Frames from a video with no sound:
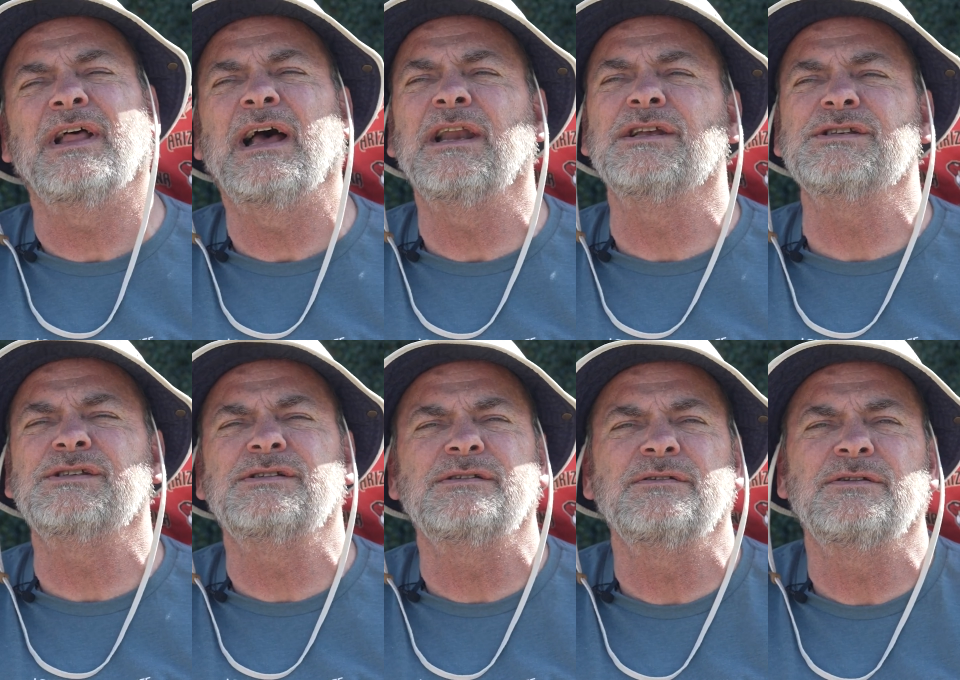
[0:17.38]
So that
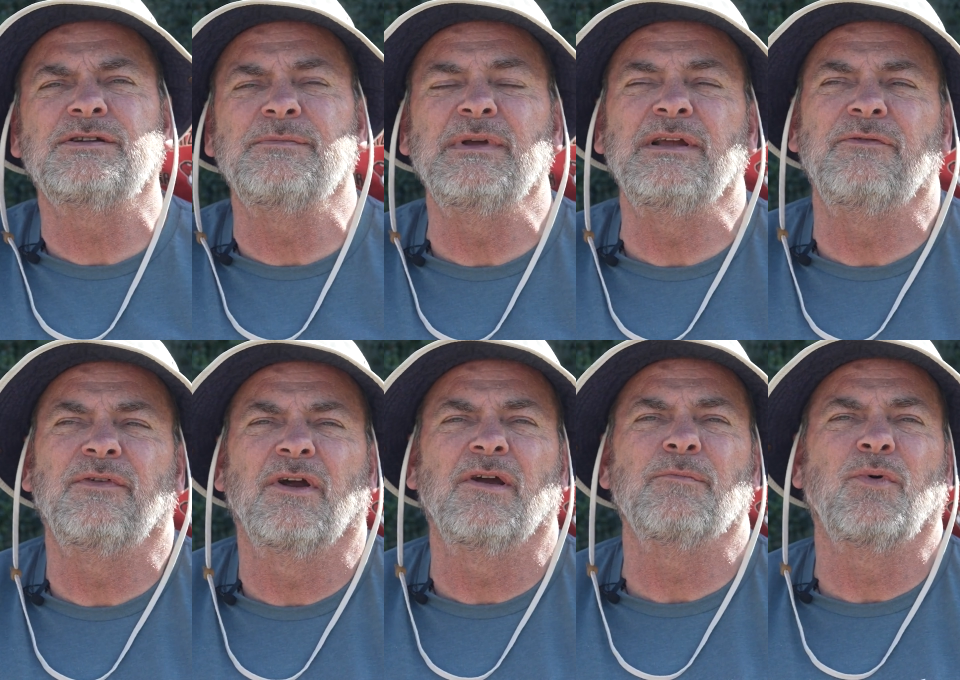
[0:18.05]
is, to me,
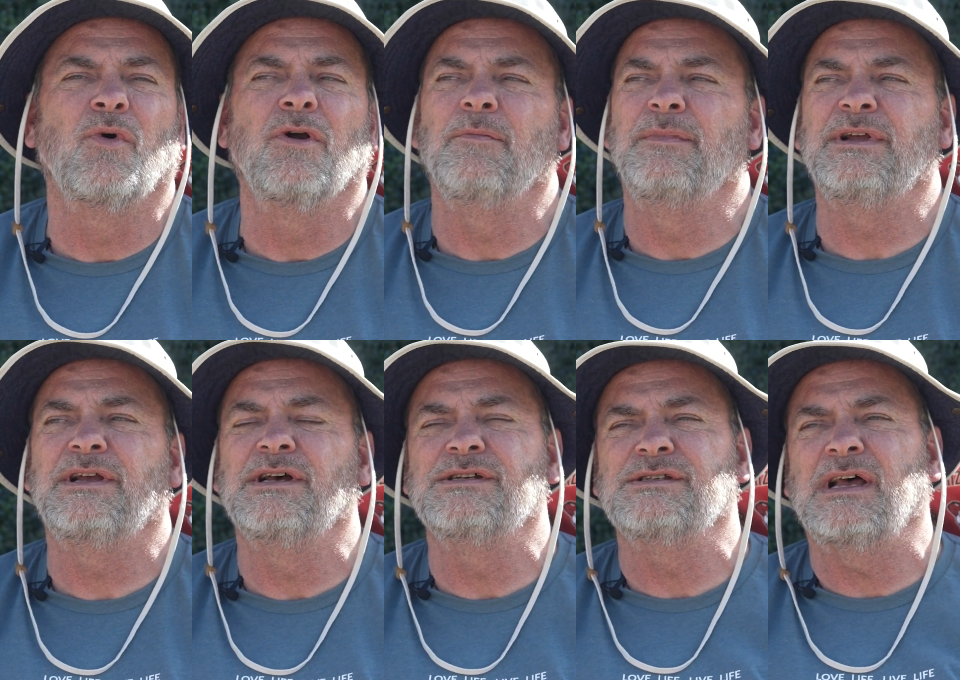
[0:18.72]
very important
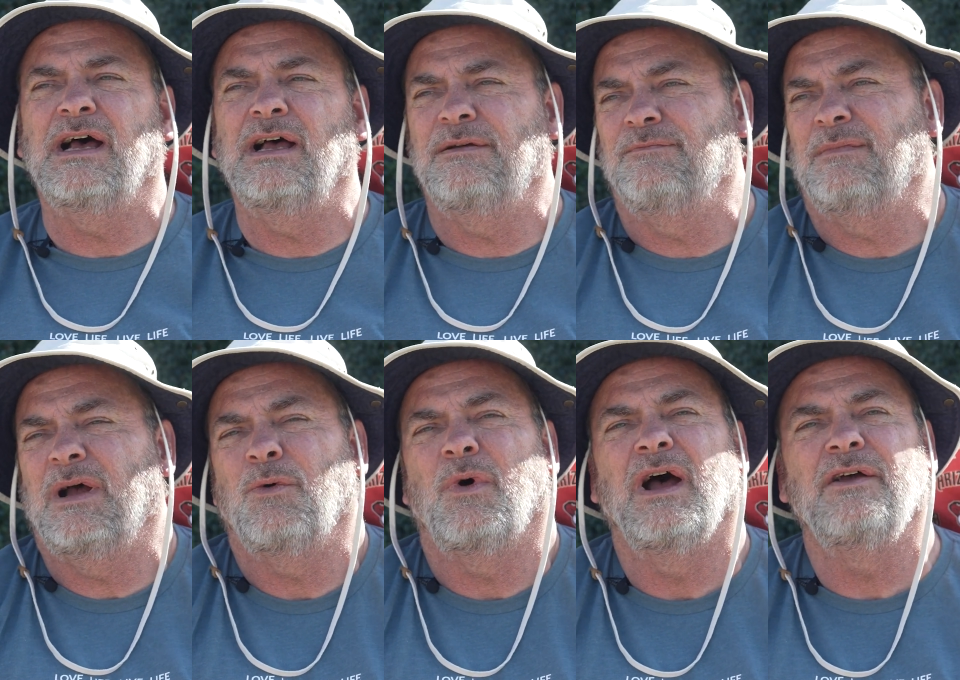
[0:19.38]
because
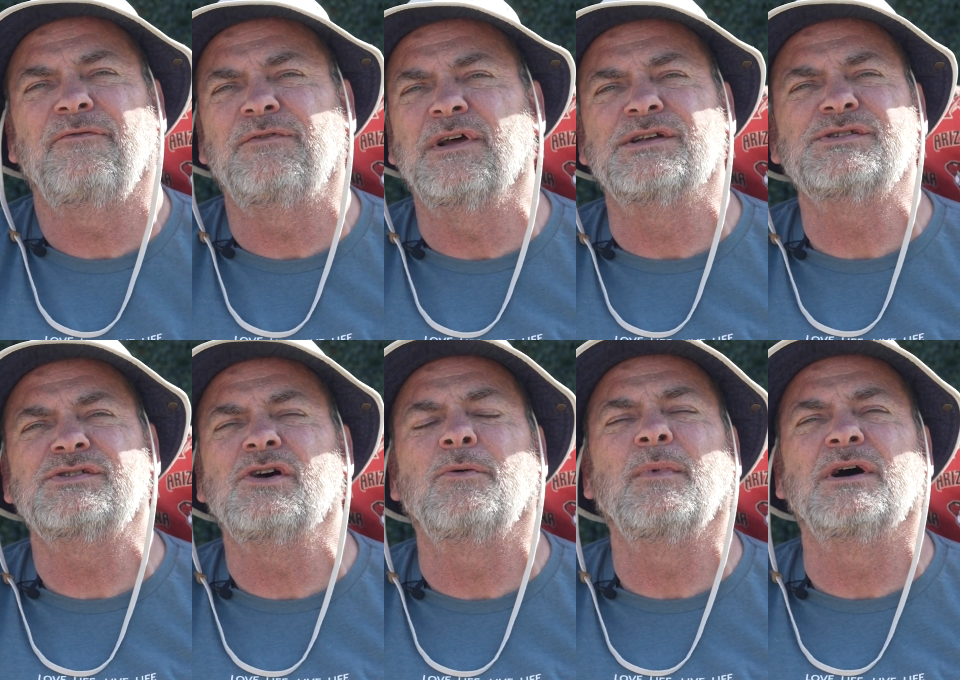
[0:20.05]
my wife does
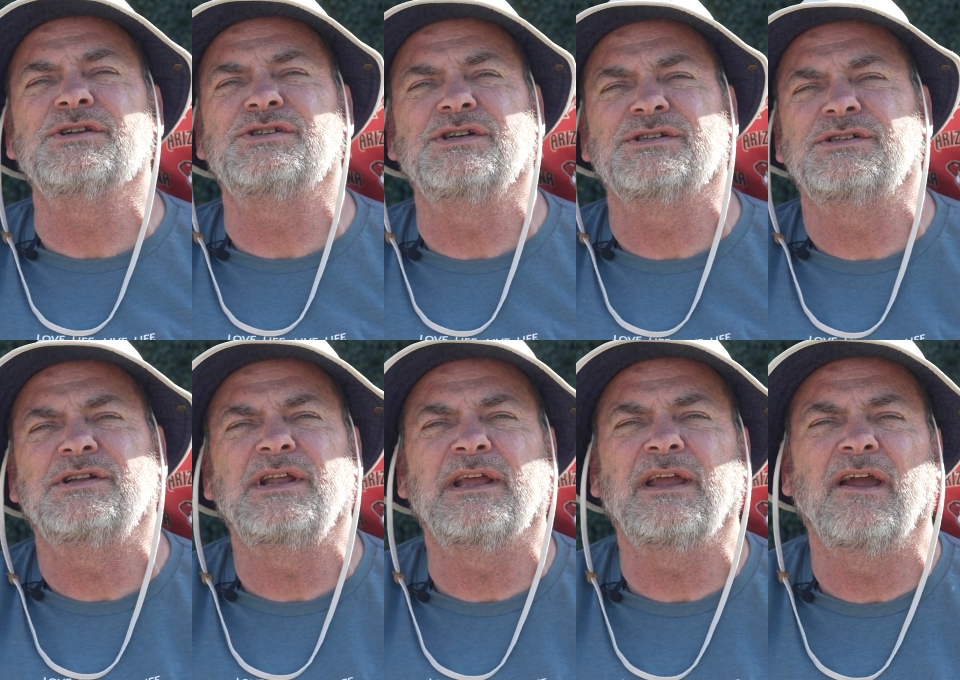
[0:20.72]
so much
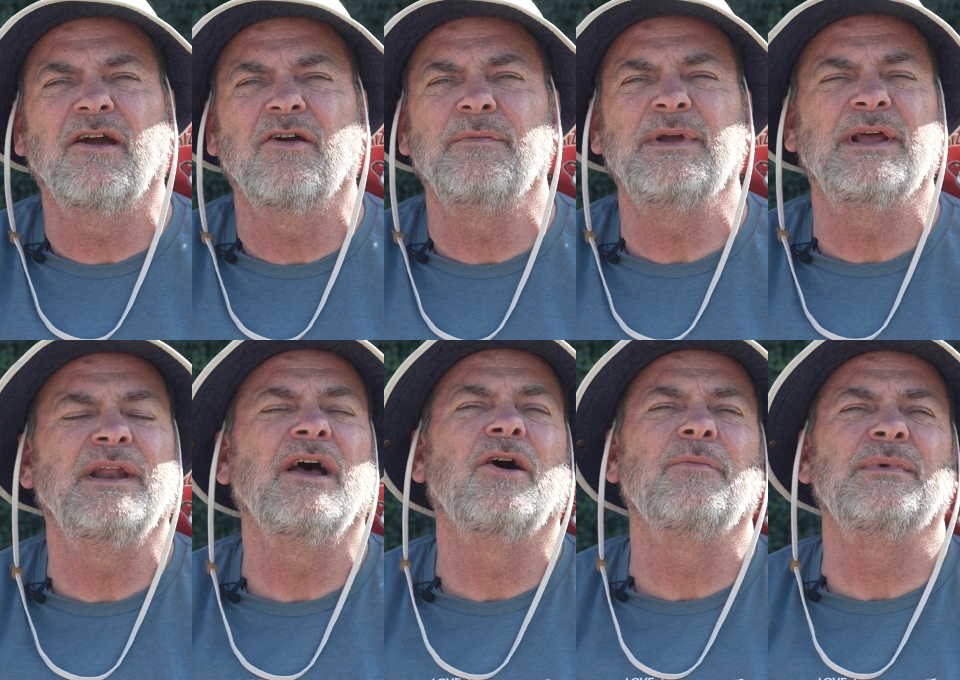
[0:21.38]
just to take care of me
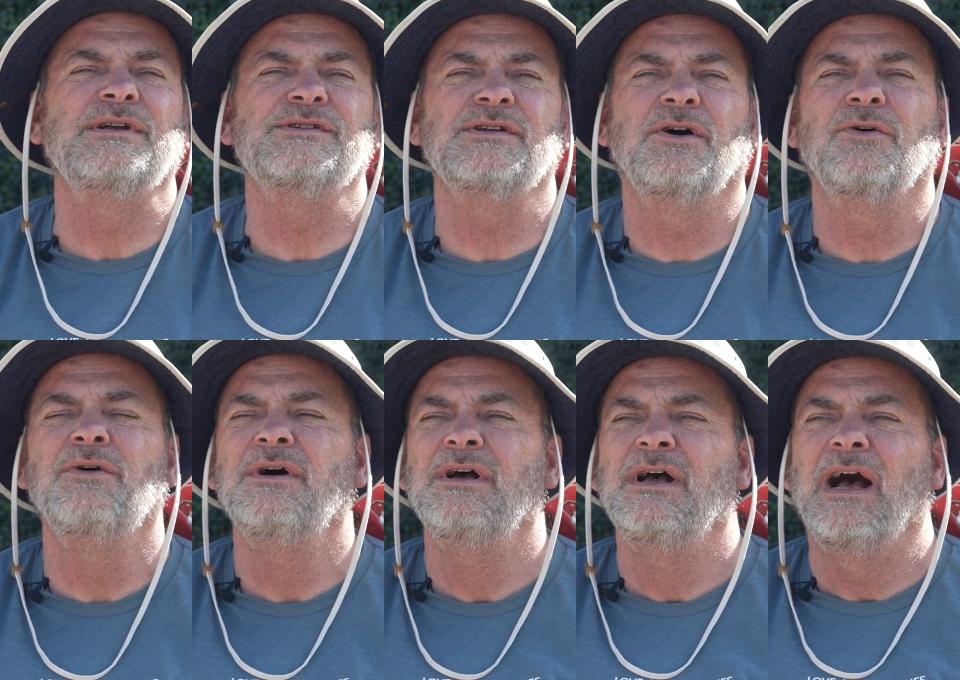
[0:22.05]
and help me. So
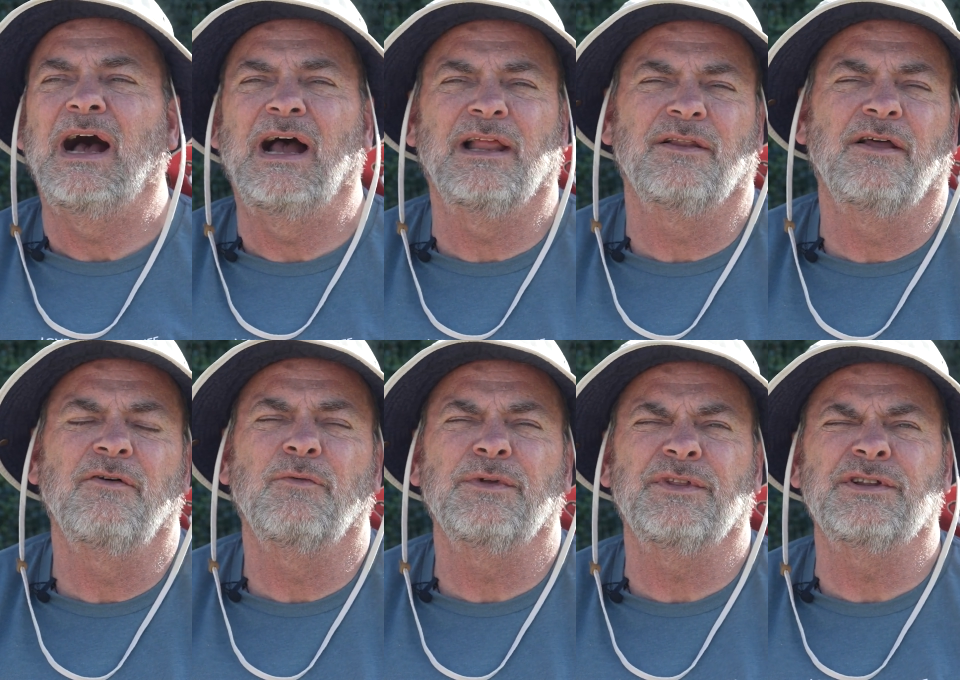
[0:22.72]
I
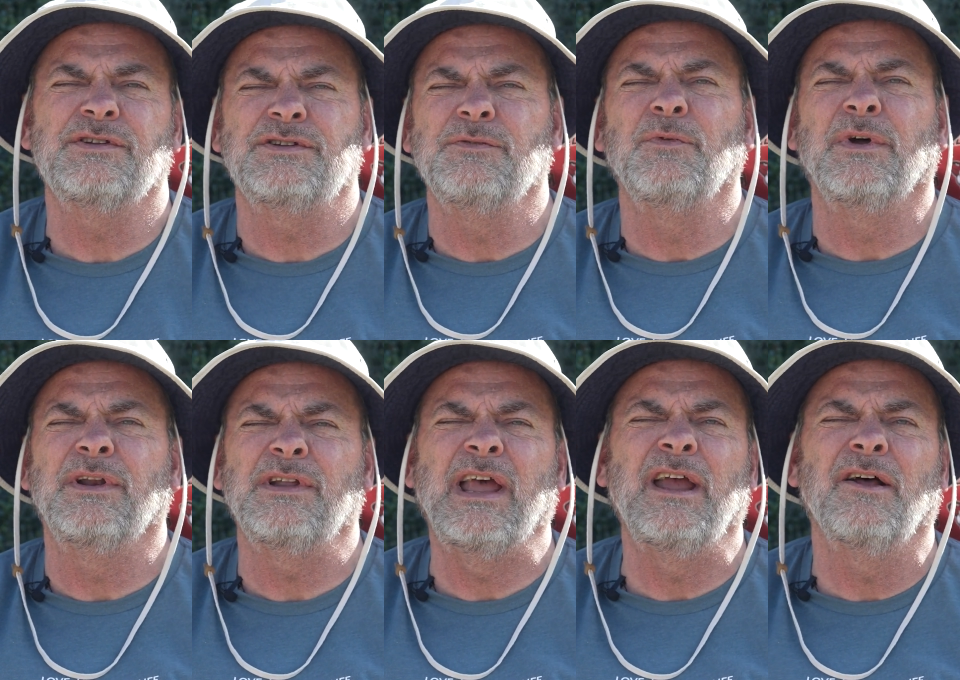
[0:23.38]
love what, the,
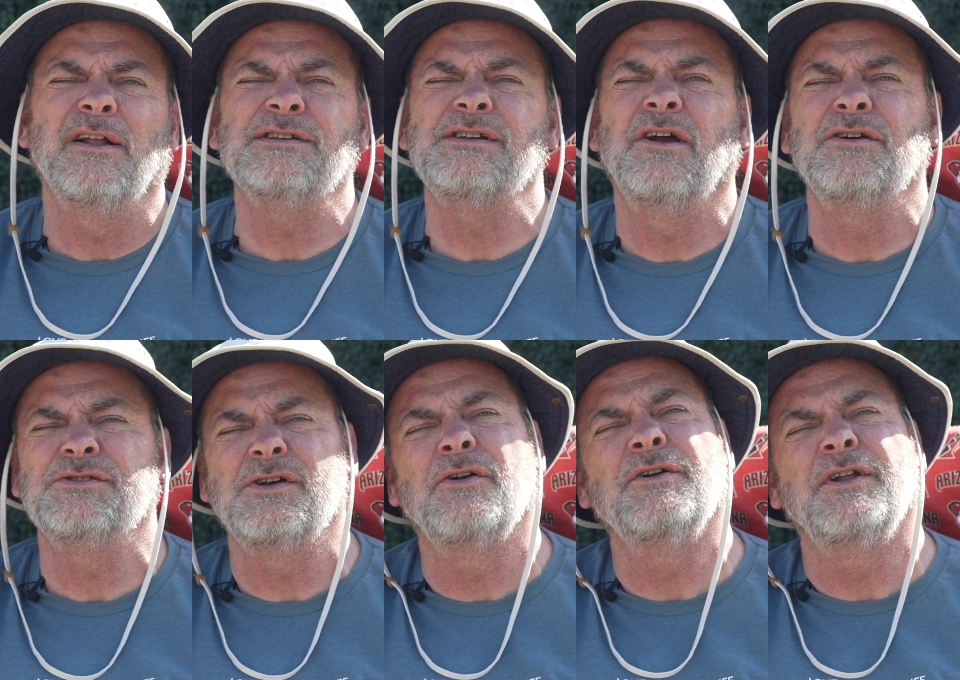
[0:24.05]
what ALS
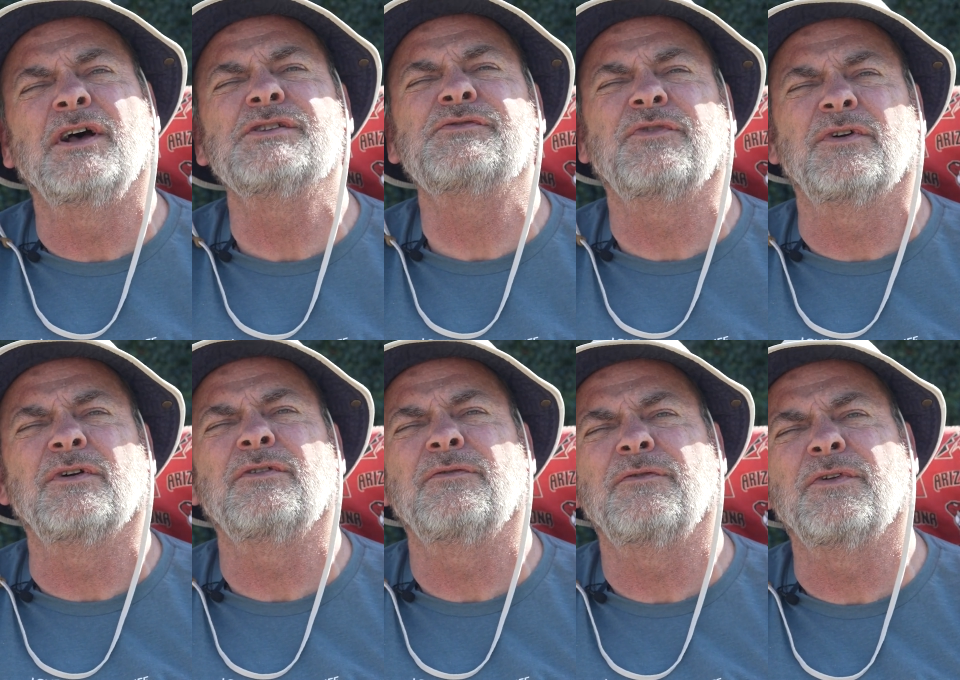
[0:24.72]
Arizona does
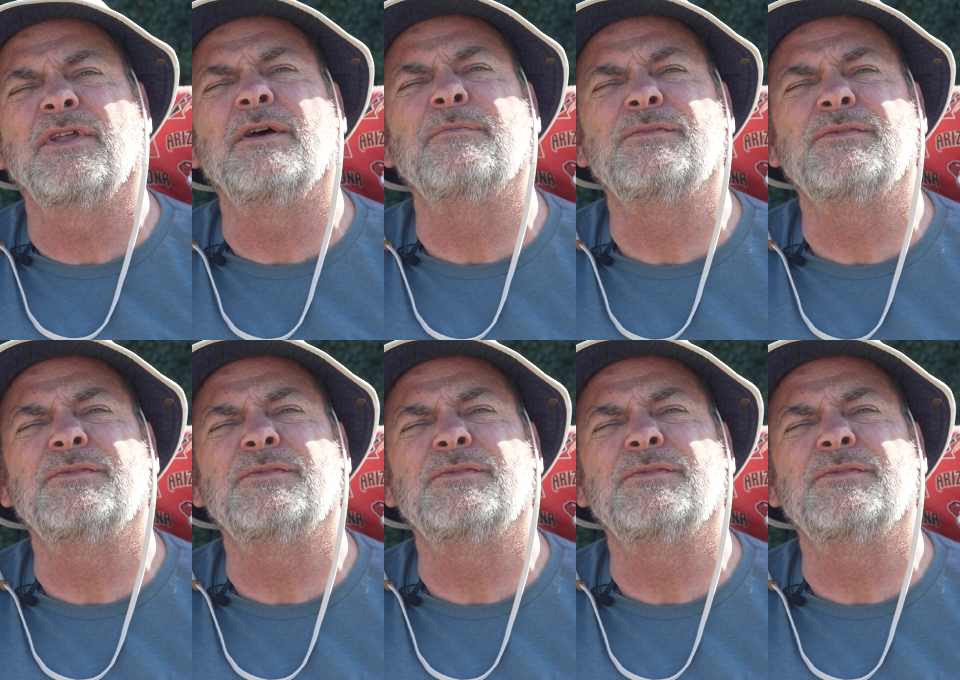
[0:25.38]
for, for them